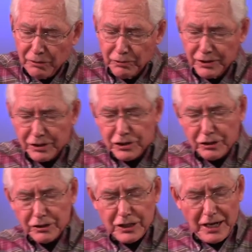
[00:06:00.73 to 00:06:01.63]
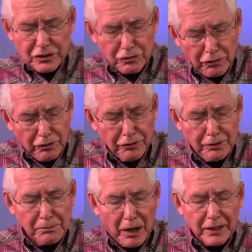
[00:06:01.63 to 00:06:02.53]
where the church has grown
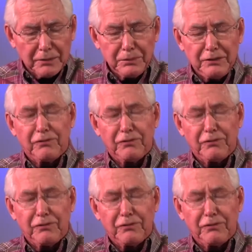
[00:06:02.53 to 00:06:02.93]
remarkably